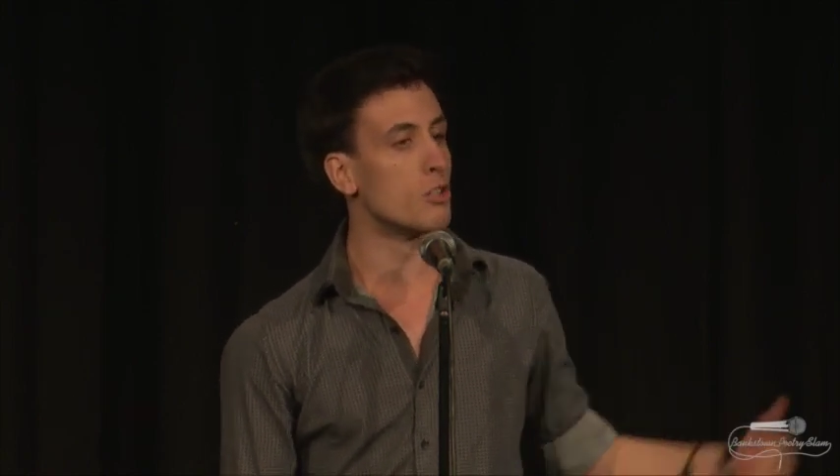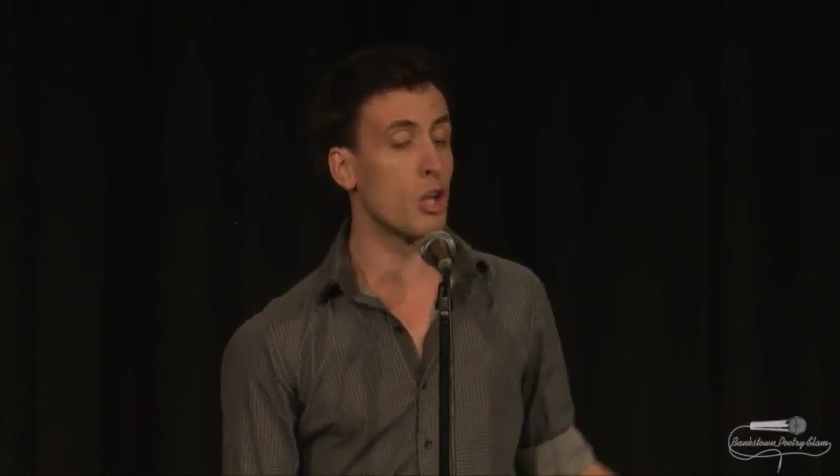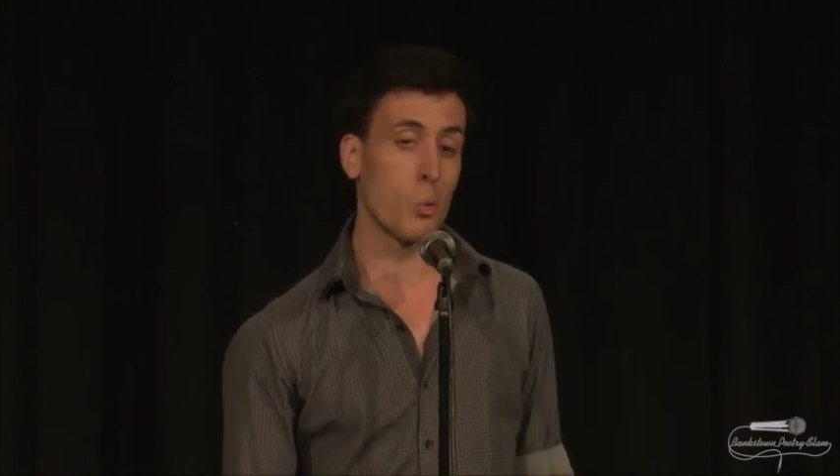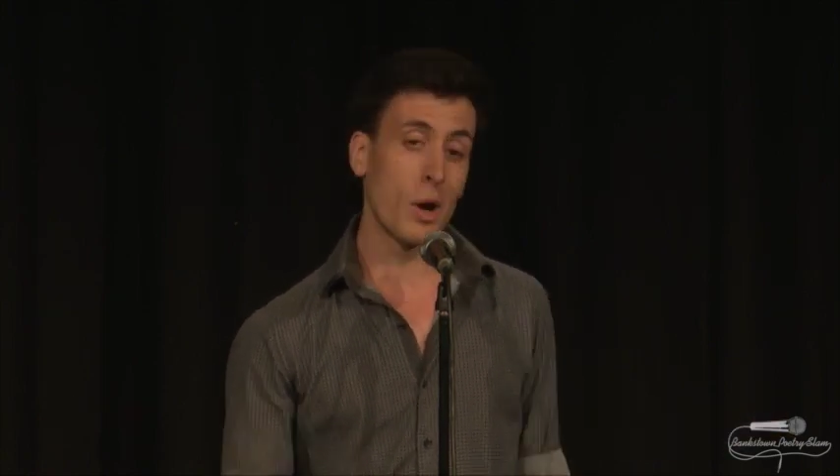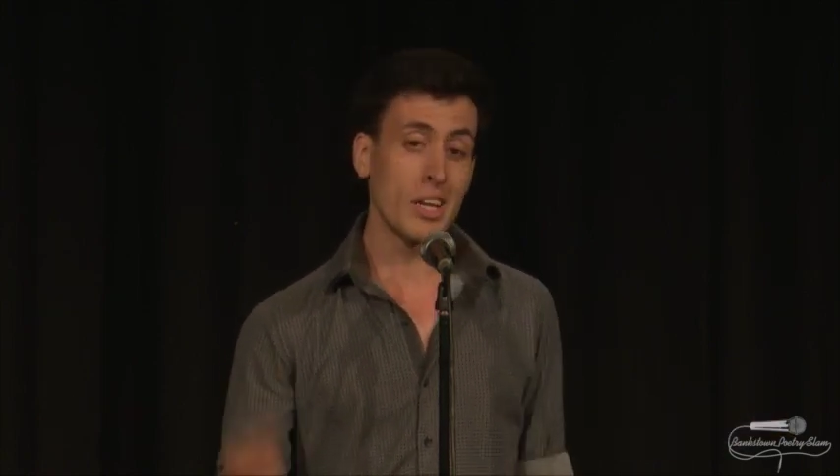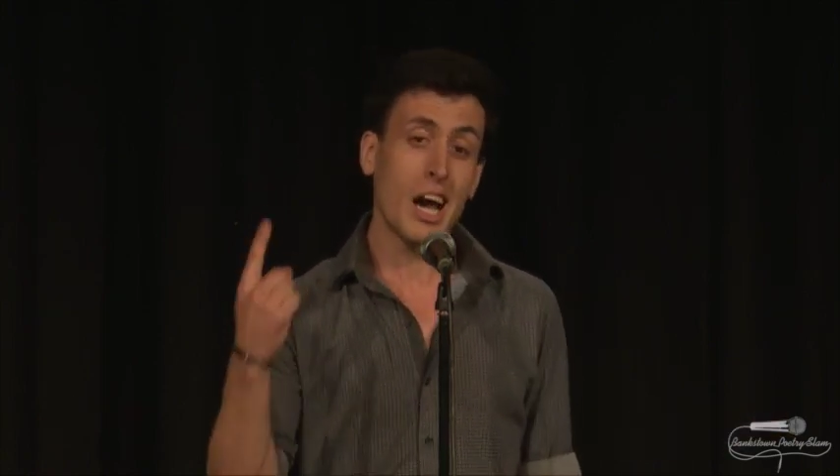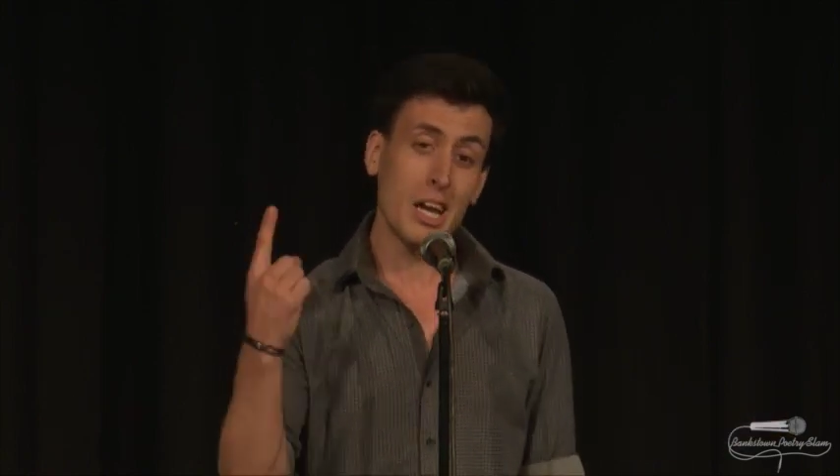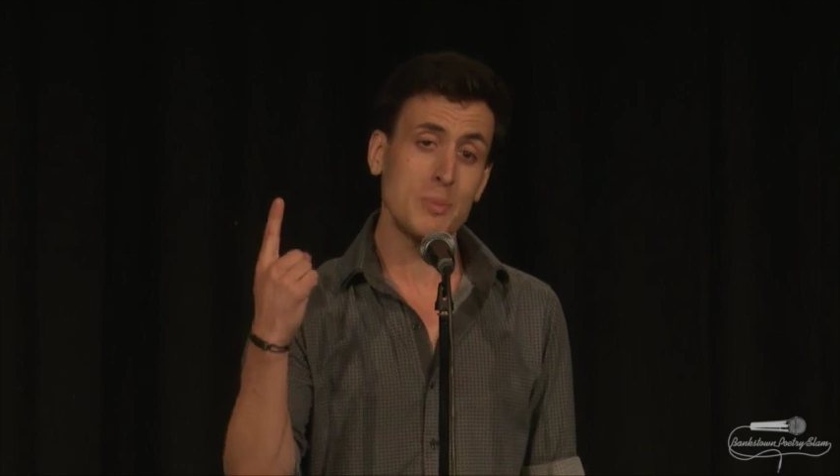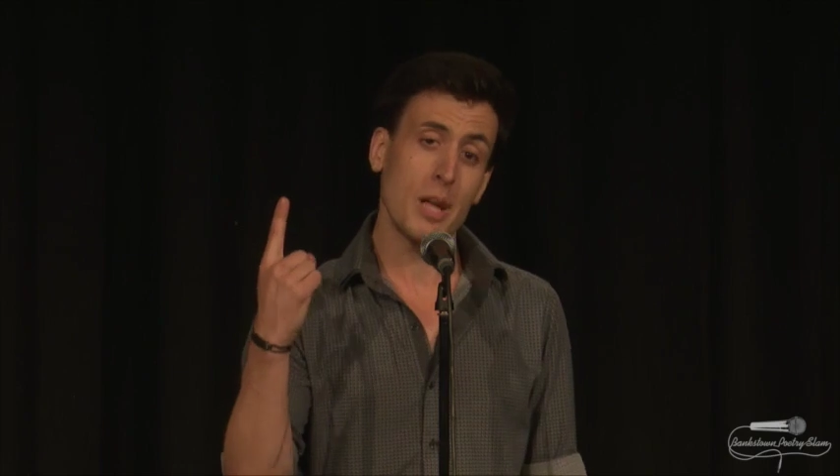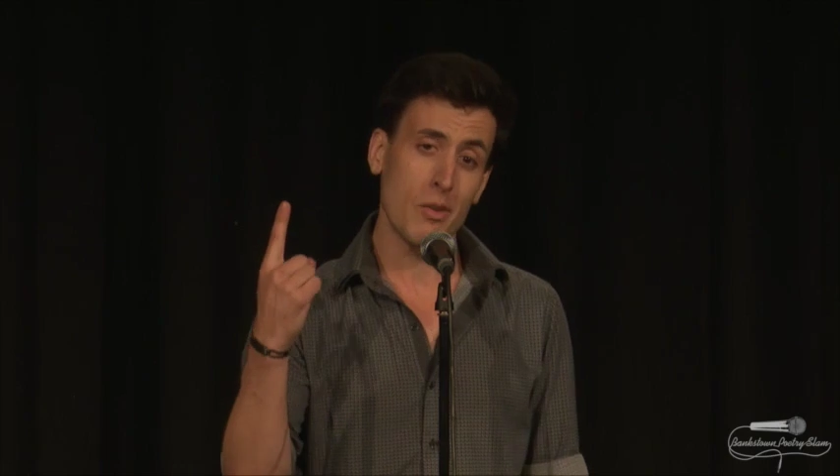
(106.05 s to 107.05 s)
There's only one
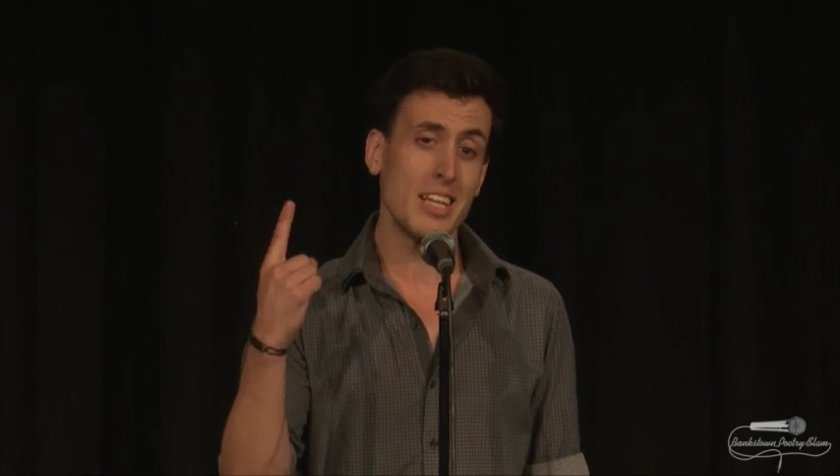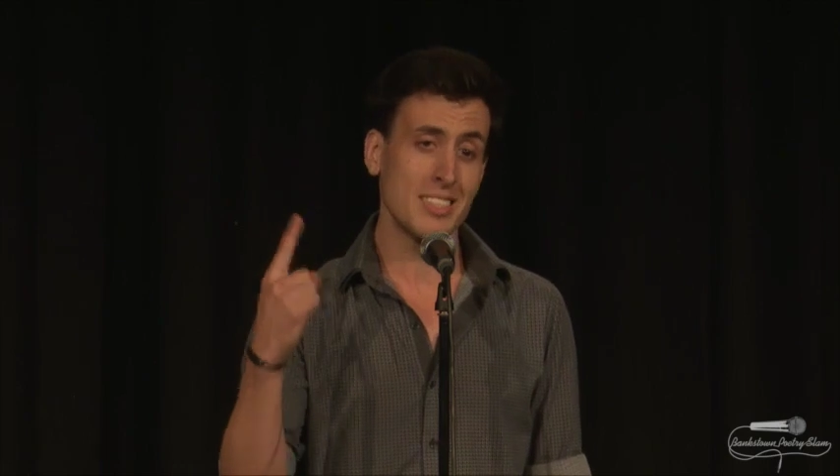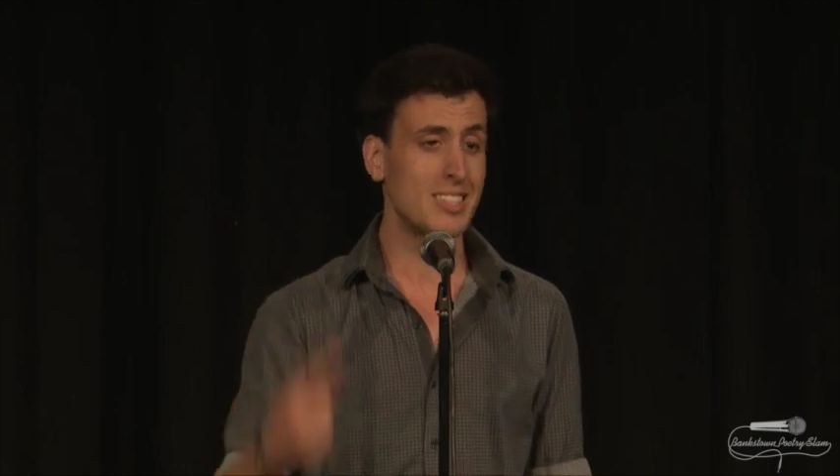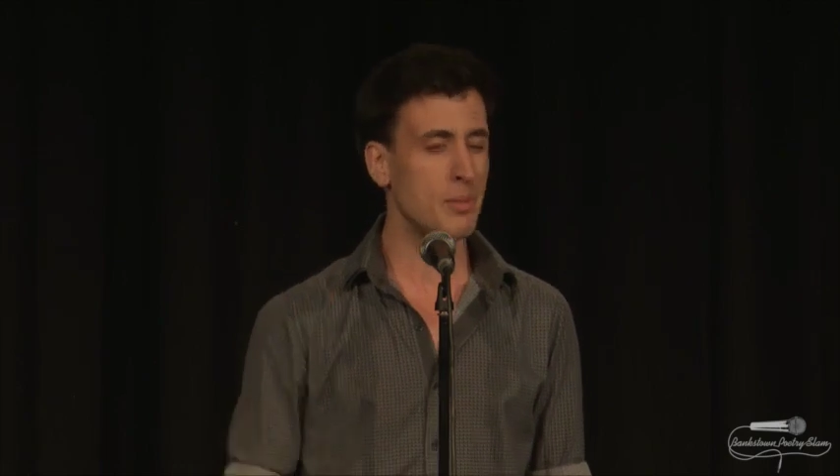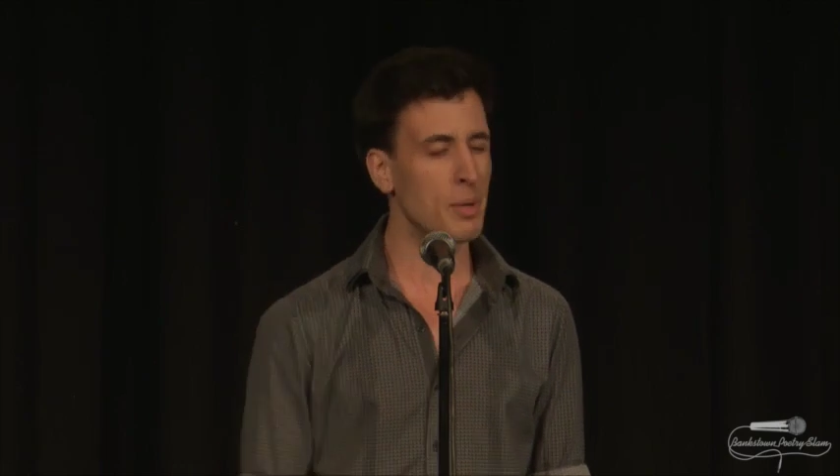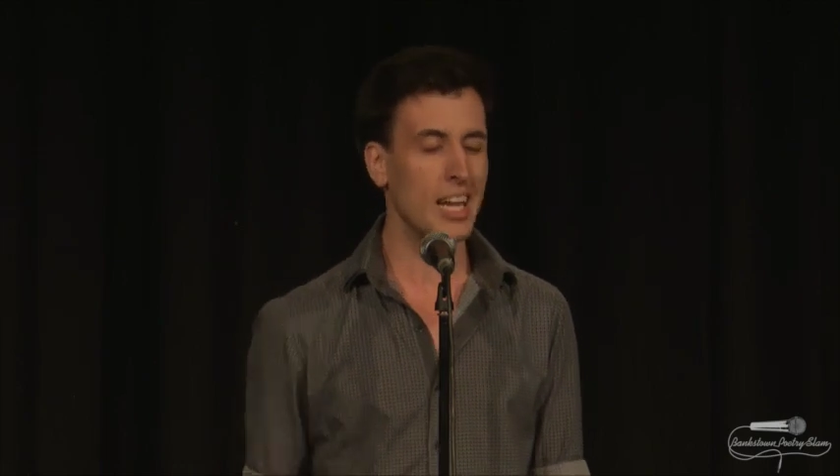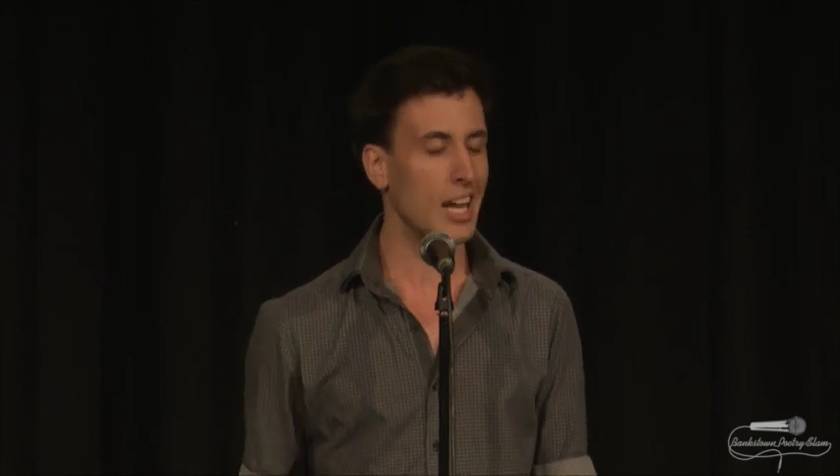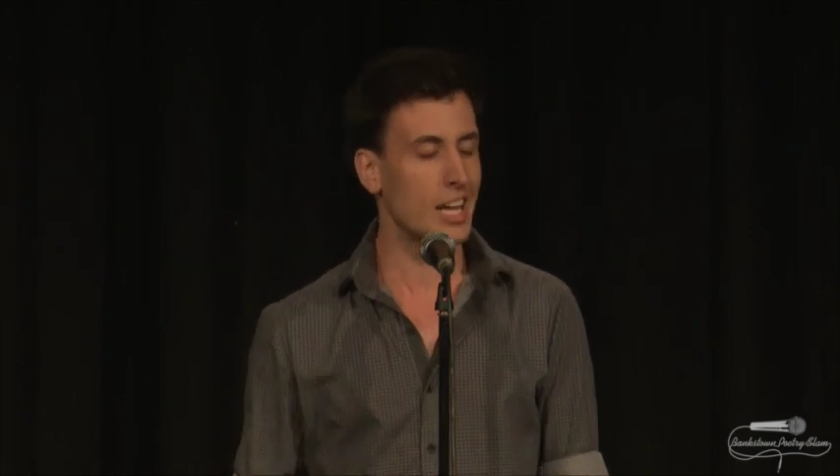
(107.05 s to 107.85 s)
guy who's been around since the beginning